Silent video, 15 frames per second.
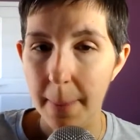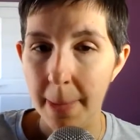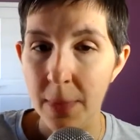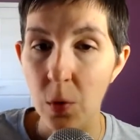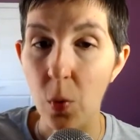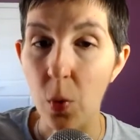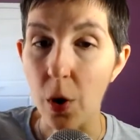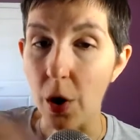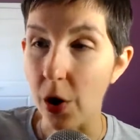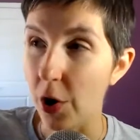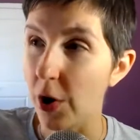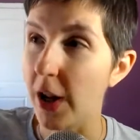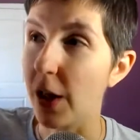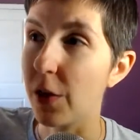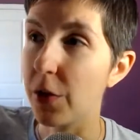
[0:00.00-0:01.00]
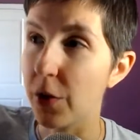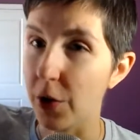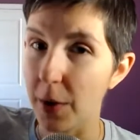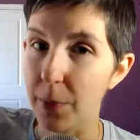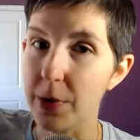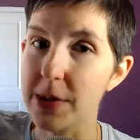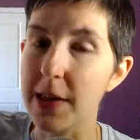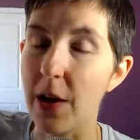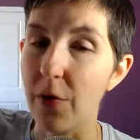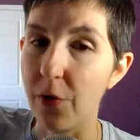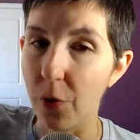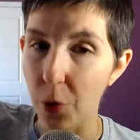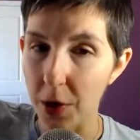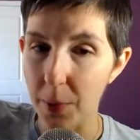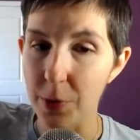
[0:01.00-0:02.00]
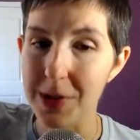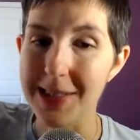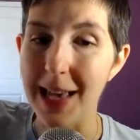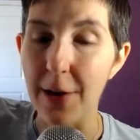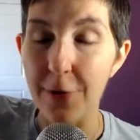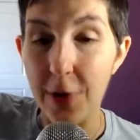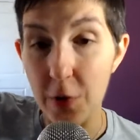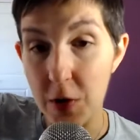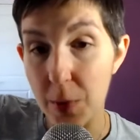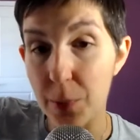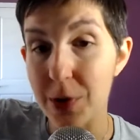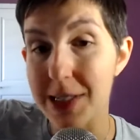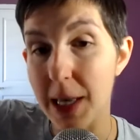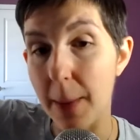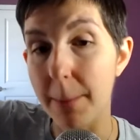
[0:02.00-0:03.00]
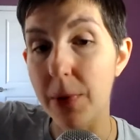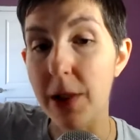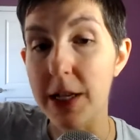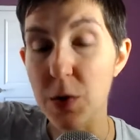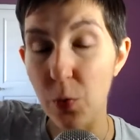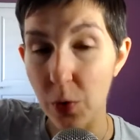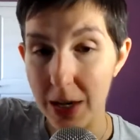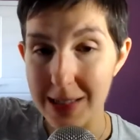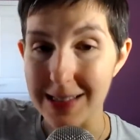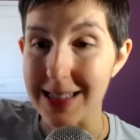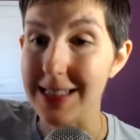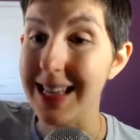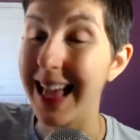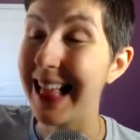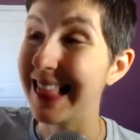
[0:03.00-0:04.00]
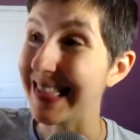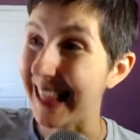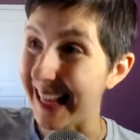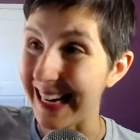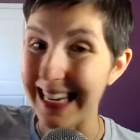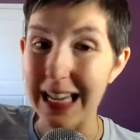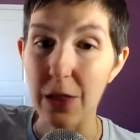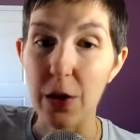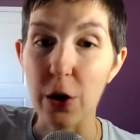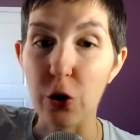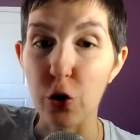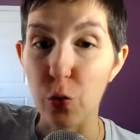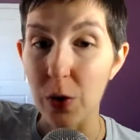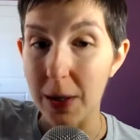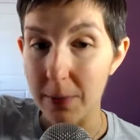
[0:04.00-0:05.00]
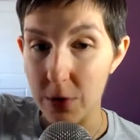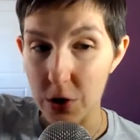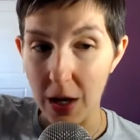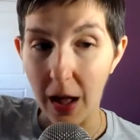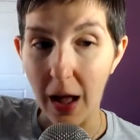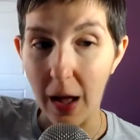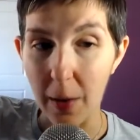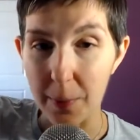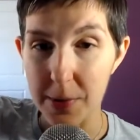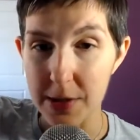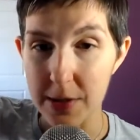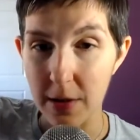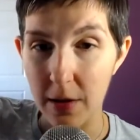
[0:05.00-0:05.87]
who are earning 30%, 40%, 50% plus raises, landing their dream jobs,